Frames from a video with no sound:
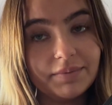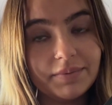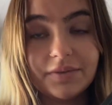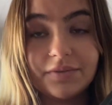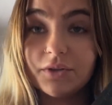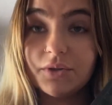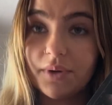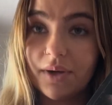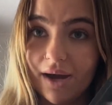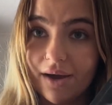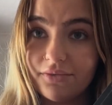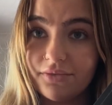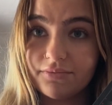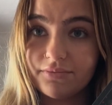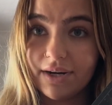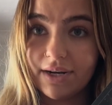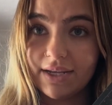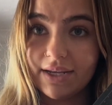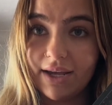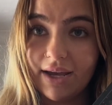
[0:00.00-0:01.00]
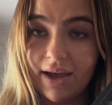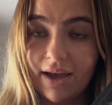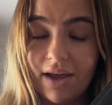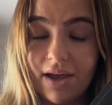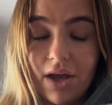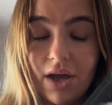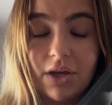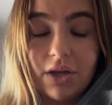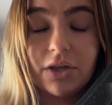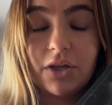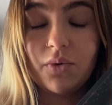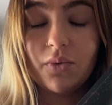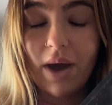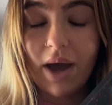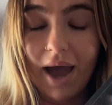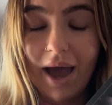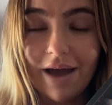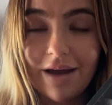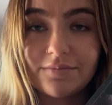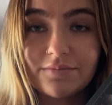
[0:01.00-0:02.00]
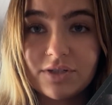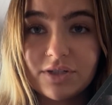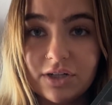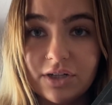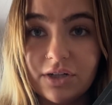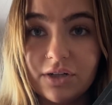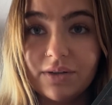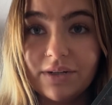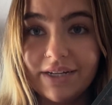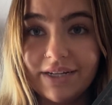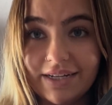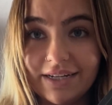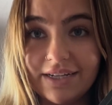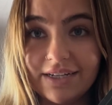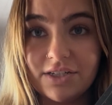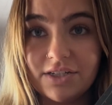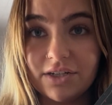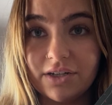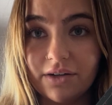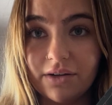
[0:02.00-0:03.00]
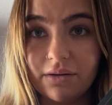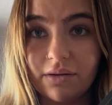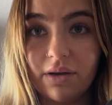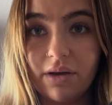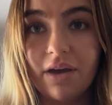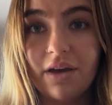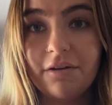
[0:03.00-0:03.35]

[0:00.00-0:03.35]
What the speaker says: If you haven't read it yet, you absolutely need to.